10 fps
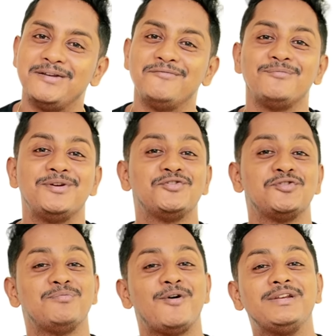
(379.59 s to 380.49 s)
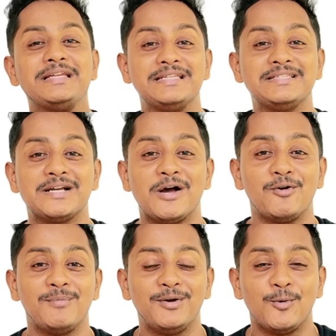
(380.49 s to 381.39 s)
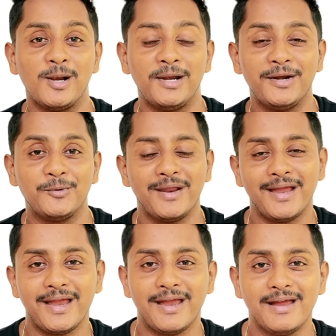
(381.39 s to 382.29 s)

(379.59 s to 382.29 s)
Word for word: information about it is a government holiday today.